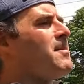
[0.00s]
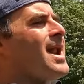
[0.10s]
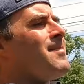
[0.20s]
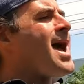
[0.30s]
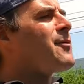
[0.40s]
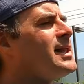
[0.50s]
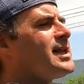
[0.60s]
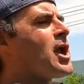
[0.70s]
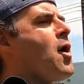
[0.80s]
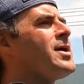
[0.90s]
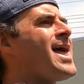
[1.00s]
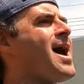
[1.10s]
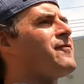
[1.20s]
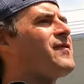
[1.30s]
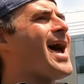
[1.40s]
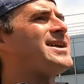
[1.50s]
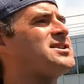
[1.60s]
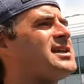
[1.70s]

But I'm not really going that fast.